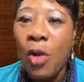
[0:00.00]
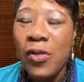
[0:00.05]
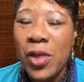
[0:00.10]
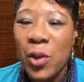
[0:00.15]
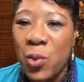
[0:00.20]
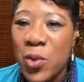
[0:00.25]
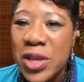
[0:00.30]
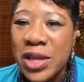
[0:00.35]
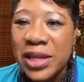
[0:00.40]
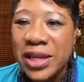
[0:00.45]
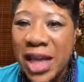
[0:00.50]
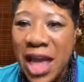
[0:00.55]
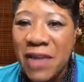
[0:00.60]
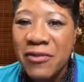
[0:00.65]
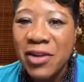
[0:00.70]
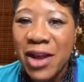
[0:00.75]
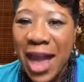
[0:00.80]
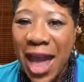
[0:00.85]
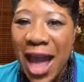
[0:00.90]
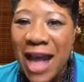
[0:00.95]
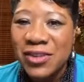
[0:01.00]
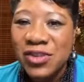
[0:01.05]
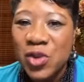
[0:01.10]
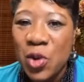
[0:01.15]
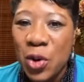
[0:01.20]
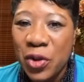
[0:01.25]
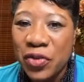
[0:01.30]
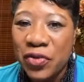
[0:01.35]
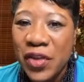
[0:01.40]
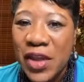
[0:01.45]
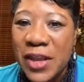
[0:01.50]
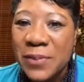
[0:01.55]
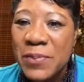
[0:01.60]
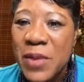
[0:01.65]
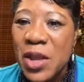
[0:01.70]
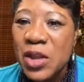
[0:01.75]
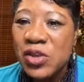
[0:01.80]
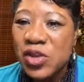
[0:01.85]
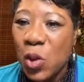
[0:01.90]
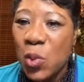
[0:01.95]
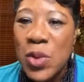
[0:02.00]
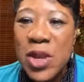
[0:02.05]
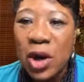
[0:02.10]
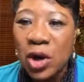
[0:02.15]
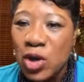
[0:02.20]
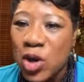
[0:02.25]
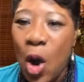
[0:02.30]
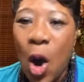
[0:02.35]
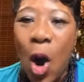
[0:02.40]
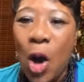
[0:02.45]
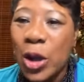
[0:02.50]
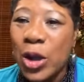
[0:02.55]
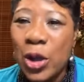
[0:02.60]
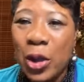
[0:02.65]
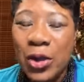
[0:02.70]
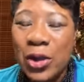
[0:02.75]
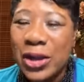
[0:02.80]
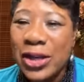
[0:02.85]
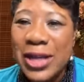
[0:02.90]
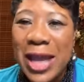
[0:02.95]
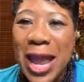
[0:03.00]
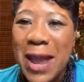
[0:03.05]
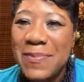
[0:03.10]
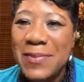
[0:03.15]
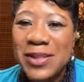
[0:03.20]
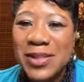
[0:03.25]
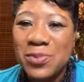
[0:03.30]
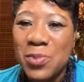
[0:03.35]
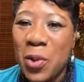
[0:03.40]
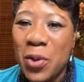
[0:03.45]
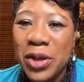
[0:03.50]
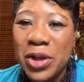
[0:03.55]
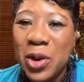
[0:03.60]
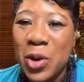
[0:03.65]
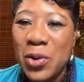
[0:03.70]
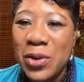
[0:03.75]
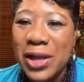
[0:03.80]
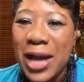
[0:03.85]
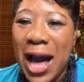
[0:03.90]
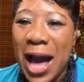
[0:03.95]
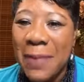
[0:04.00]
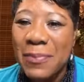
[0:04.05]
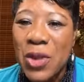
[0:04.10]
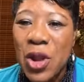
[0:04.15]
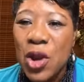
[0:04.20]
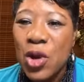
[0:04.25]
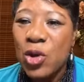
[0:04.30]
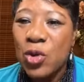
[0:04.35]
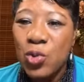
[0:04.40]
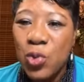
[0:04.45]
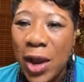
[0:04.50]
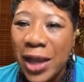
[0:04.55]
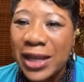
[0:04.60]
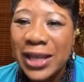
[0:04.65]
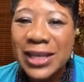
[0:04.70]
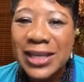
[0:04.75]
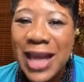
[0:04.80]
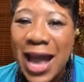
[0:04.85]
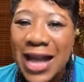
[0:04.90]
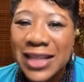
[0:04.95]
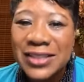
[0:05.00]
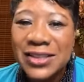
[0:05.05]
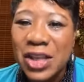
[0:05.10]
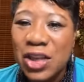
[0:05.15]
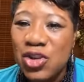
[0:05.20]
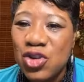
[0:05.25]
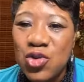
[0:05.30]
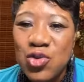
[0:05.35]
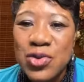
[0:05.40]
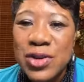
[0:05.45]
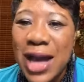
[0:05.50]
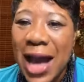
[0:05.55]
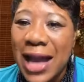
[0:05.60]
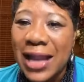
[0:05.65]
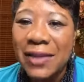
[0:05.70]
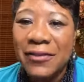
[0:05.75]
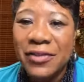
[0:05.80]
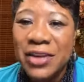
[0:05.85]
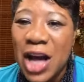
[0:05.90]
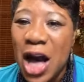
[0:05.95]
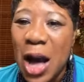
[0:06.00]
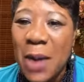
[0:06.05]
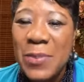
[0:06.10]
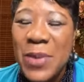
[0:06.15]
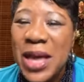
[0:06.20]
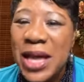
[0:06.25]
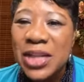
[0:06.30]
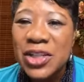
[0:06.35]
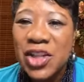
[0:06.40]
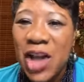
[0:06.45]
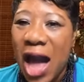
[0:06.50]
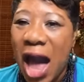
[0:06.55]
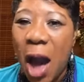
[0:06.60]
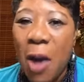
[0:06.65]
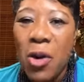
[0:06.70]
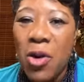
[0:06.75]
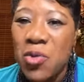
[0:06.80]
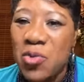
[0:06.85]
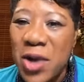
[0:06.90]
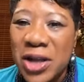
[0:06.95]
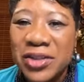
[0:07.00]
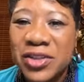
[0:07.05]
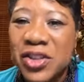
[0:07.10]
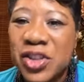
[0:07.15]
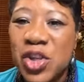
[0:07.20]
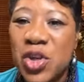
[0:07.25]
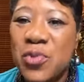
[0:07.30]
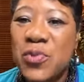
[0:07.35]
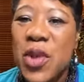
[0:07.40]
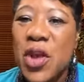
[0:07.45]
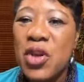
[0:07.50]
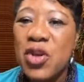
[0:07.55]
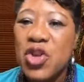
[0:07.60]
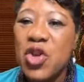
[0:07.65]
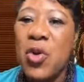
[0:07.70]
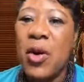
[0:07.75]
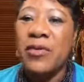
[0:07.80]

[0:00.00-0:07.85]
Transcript: all that we can ever ask or think. So we are calling on your name this morning, oh God, recognizing that you, God, have come to our rescue.